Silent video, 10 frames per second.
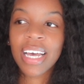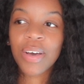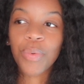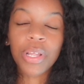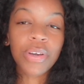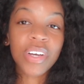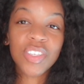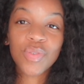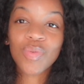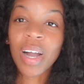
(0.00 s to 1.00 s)
whether
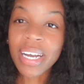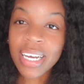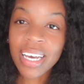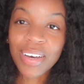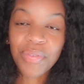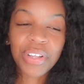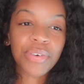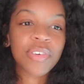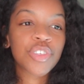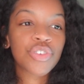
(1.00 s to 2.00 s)
it's writing,
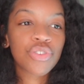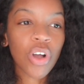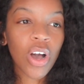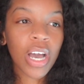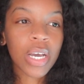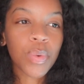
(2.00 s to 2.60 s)
whether it's drawing,